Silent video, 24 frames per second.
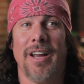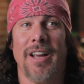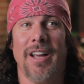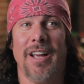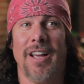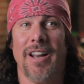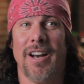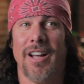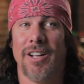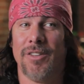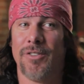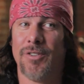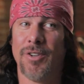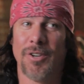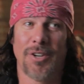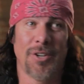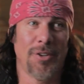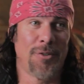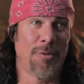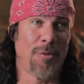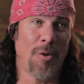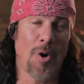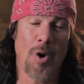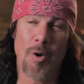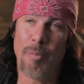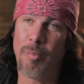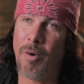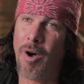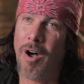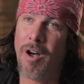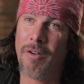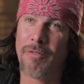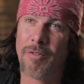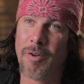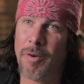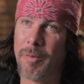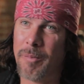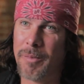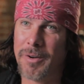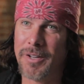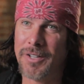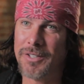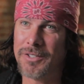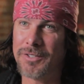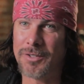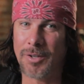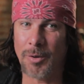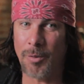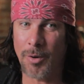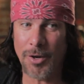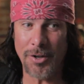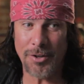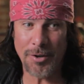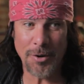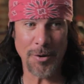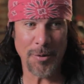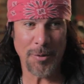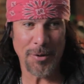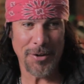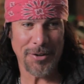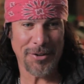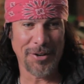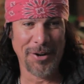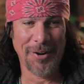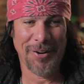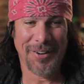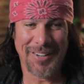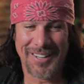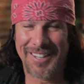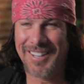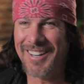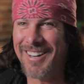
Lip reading: And I took his rope off him and he's like, what are you doing, what are you doing?